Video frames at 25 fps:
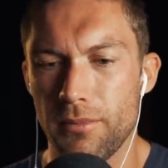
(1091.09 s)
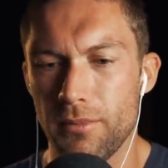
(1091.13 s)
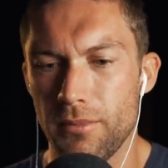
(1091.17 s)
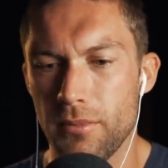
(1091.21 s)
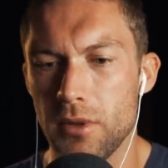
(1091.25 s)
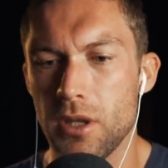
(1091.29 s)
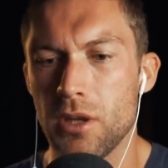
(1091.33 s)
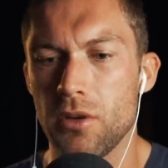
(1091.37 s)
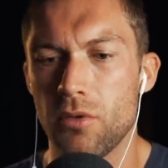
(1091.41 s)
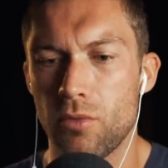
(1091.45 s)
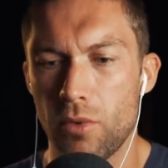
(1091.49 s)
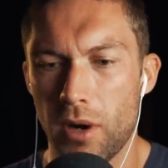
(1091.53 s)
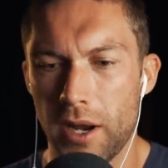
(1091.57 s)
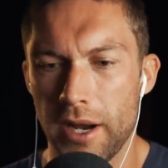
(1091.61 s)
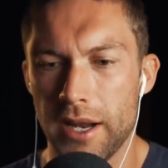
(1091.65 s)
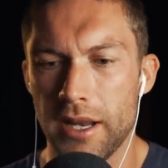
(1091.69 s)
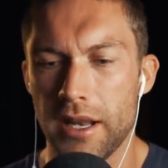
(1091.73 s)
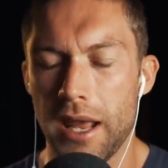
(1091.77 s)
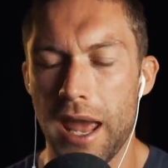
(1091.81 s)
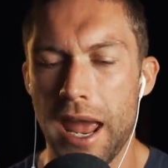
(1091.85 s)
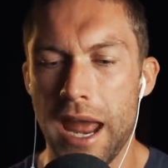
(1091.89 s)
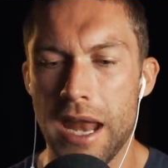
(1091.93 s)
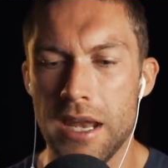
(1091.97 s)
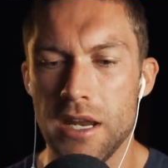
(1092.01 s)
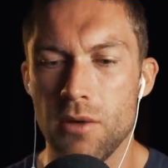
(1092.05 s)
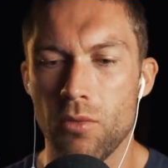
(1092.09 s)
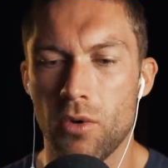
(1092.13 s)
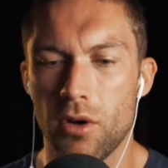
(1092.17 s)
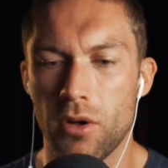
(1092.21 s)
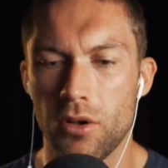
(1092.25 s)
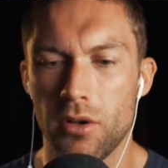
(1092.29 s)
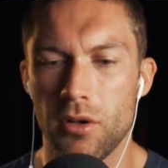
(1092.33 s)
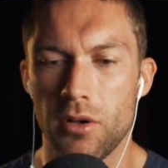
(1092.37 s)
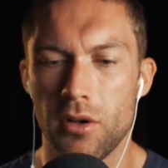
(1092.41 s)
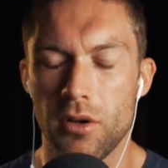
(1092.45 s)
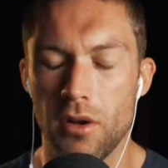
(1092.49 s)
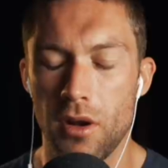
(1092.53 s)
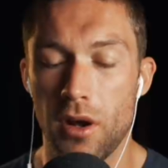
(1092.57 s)
You're right.
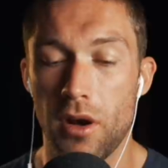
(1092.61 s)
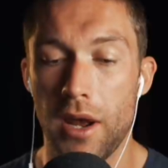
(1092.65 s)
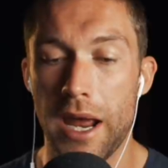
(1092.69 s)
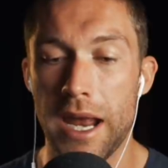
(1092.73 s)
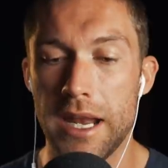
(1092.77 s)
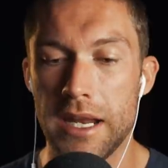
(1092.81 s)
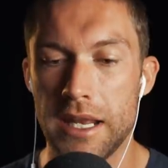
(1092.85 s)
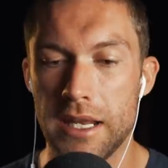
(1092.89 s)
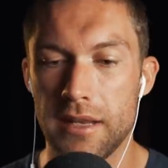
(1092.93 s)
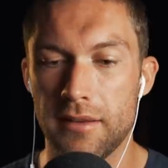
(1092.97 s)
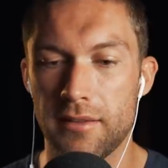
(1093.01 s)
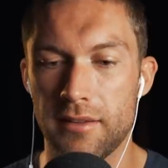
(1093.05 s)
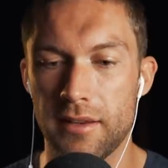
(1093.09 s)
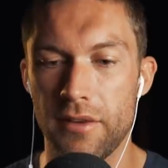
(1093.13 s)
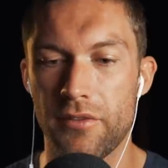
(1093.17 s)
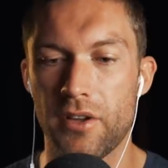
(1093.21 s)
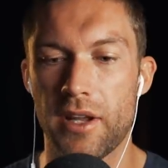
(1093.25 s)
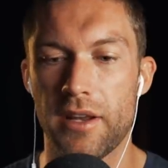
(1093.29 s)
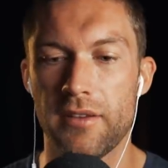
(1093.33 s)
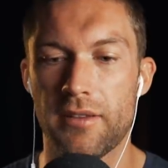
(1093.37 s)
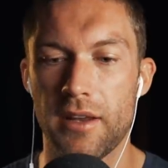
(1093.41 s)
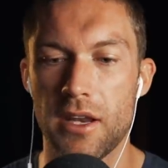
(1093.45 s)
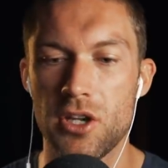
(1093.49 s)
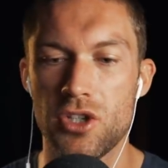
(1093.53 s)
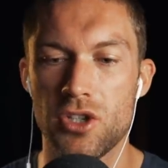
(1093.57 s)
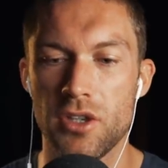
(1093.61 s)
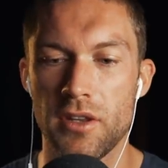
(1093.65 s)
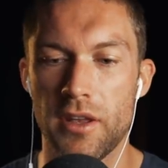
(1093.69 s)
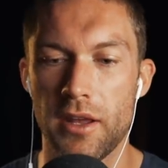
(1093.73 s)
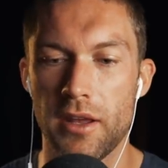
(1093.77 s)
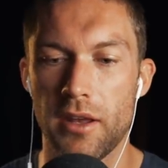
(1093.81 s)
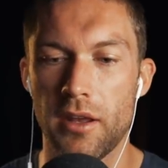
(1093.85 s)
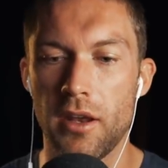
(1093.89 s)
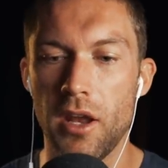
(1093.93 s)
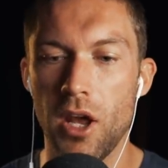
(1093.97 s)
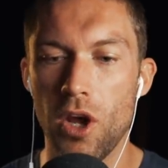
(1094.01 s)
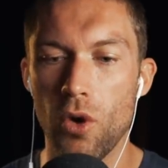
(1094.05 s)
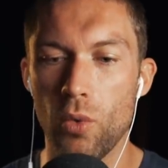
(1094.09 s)
Any civilization
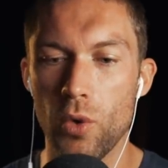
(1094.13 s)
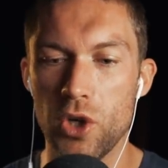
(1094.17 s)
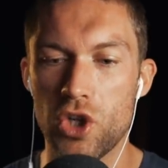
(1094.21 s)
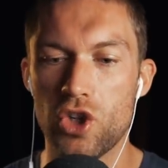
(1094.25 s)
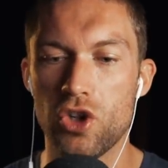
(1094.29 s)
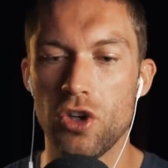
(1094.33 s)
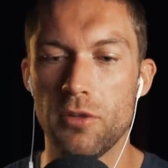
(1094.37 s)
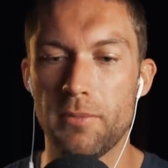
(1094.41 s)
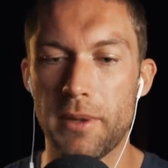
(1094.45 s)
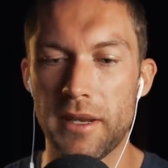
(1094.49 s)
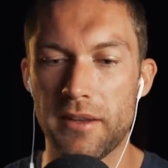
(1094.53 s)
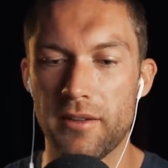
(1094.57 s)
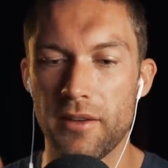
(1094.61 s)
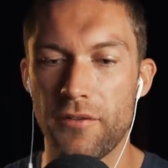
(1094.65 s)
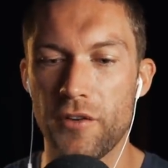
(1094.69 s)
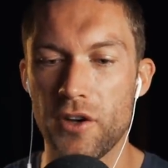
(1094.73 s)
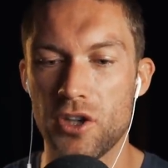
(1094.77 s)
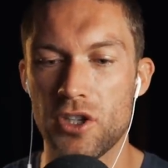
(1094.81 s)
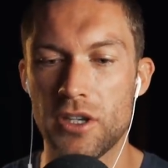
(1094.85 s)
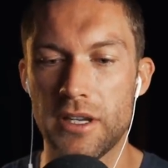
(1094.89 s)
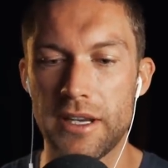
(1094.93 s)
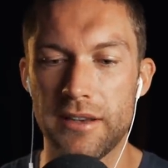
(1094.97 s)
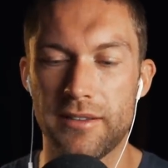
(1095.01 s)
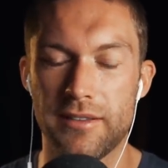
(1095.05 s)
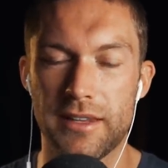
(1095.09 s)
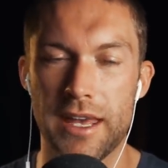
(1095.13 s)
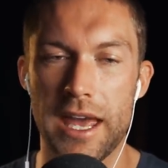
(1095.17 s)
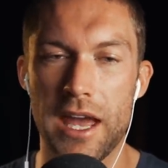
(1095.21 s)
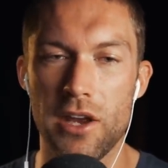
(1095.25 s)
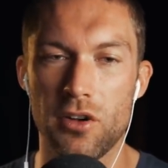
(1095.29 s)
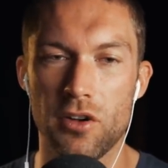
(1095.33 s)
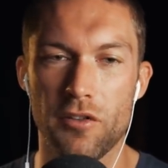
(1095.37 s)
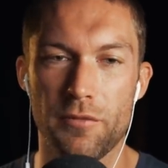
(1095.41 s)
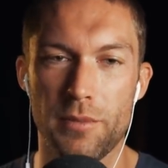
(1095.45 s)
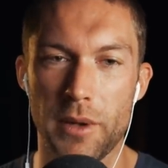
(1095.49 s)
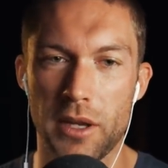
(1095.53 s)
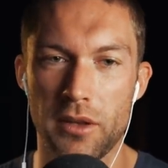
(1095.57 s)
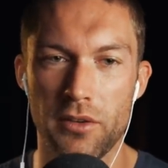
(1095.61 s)
that we should be sufficiently scared
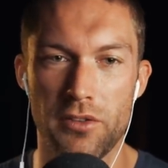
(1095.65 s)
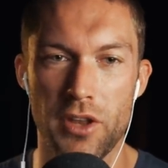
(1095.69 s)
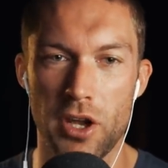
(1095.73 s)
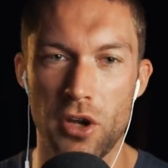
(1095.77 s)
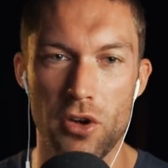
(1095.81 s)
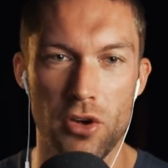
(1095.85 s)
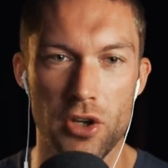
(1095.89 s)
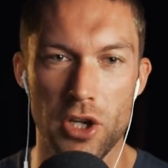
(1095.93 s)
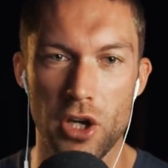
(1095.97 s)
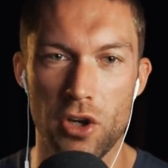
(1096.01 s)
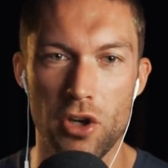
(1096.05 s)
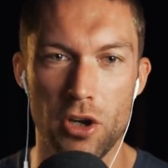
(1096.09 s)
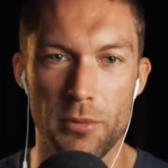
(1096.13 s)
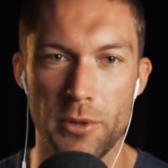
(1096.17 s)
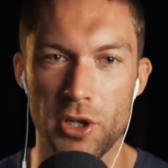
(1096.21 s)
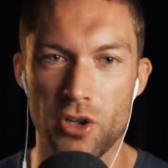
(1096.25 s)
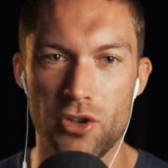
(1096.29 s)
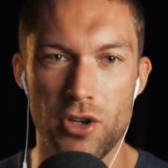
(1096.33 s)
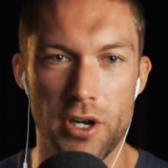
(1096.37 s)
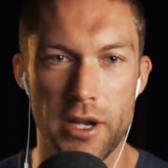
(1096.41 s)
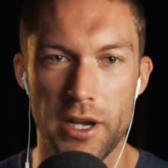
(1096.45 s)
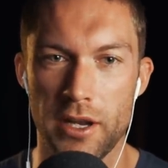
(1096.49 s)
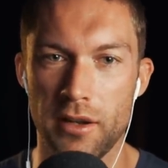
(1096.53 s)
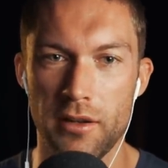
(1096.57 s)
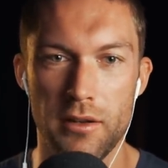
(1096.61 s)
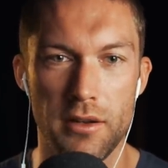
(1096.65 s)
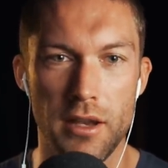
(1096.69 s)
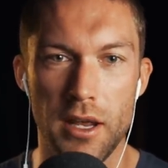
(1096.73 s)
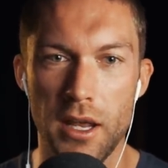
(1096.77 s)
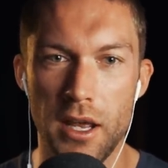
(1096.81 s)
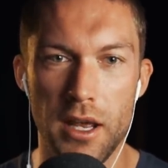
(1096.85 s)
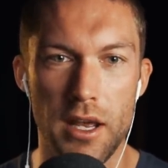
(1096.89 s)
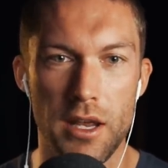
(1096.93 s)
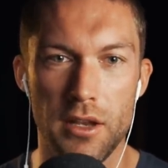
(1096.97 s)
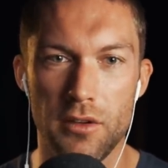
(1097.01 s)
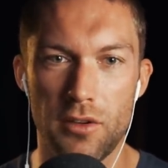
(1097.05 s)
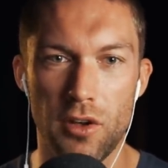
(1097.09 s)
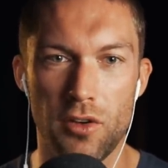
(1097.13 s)
of because they're going to come and try and
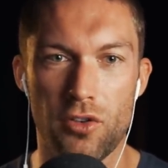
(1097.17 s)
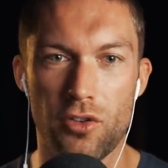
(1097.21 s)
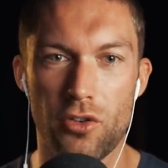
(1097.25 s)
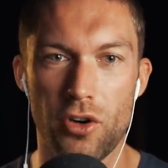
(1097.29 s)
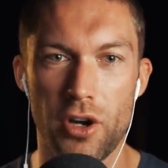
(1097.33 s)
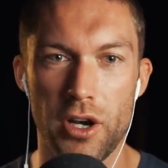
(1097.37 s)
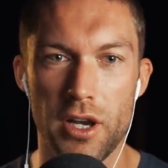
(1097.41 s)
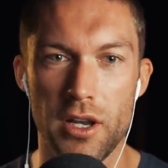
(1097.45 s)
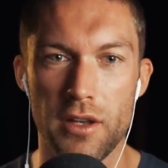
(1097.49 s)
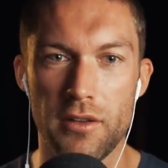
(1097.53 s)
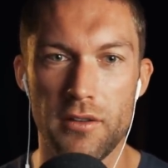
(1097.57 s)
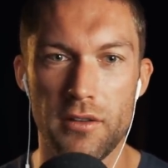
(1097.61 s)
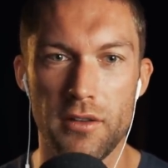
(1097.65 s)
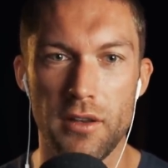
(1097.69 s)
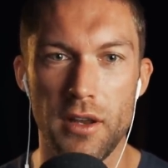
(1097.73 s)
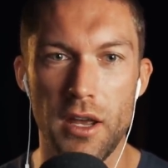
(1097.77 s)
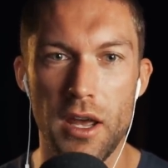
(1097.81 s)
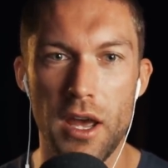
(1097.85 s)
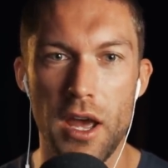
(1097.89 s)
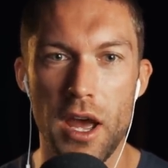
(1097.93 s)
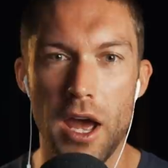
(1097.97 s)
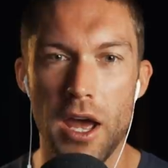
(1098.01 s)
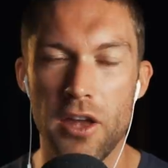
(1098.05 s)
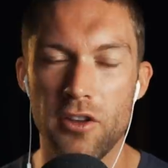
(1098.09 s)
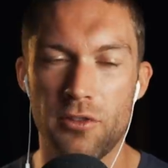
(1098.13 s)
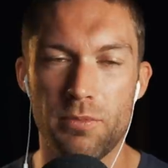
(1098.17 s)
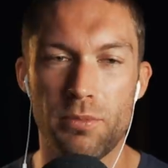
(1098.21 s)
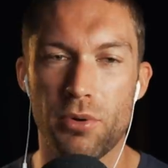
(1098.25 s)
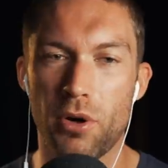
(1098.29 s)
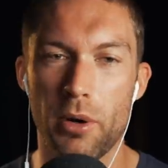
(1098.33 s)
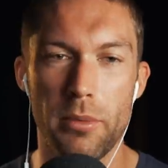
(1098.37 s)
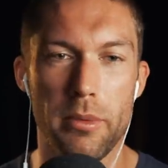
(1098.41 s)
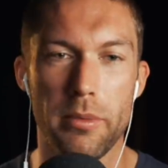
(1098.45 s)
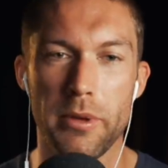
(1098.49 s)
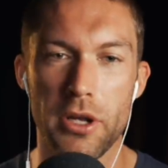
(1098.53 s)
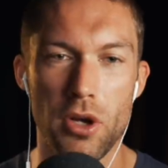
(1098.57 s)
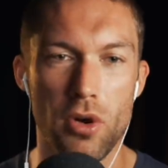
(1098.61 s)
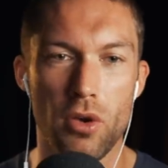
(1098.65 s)
destroy us has
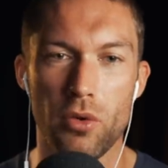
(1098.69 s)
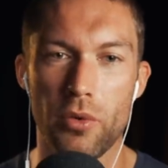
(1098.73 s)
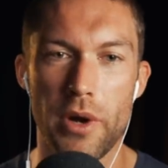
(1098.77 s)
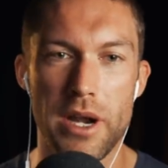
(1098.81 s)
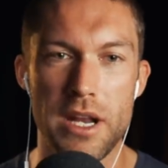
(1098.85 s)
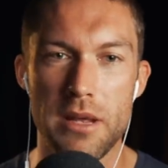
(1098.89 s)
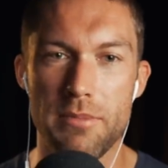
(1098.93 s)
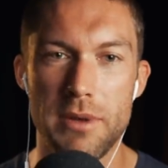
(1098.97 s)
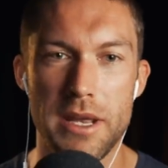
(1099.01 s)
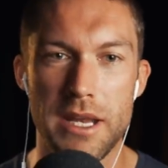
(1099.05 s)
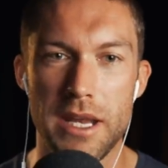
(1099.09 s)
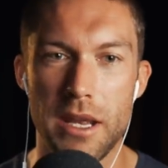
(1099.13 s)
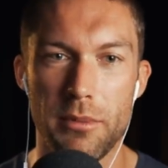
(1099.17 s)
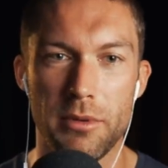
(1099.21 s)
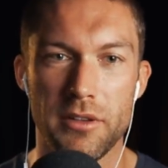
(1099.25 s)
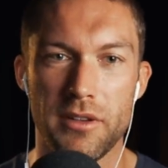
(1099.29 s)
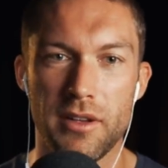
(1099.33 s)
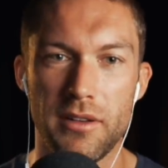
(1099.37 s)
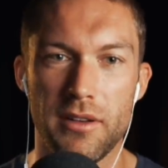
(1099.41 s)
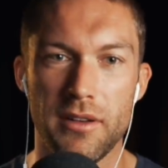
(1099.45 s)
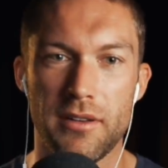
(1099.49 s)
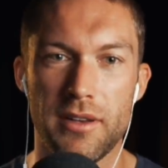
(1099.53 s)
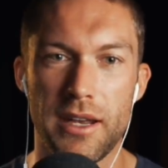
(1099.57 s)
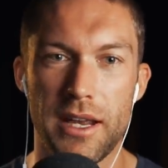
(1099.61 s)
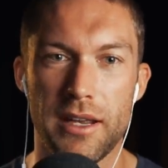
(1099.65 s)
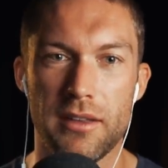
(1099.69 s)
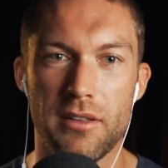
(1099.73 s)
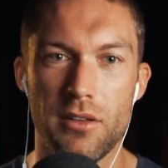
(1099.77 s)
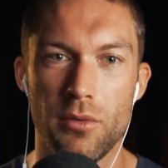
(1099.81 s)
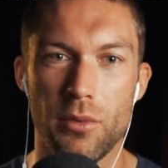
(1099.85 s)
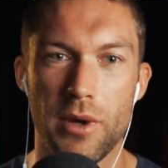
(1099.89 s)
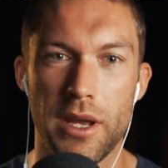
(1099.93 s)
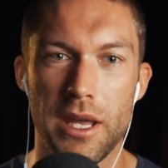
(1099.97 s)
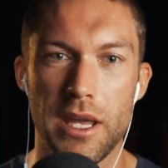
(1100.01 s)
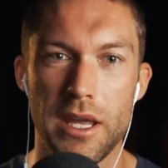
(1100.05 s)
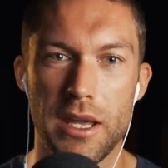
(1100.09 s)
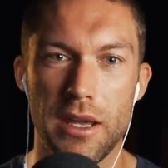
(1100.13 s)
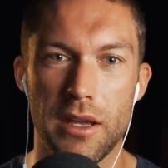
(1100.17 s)
probably already been able to detect that
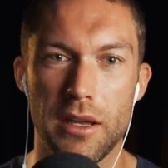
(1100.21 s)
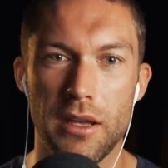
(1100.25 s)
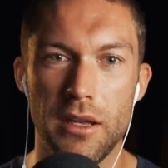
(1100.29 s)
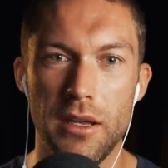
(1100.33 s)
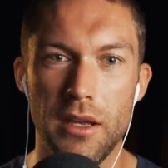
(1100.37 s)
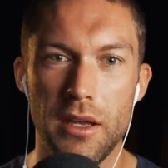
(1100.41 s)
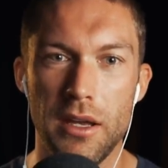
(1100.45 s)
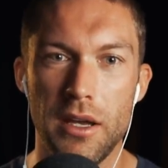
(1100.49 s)
we're here.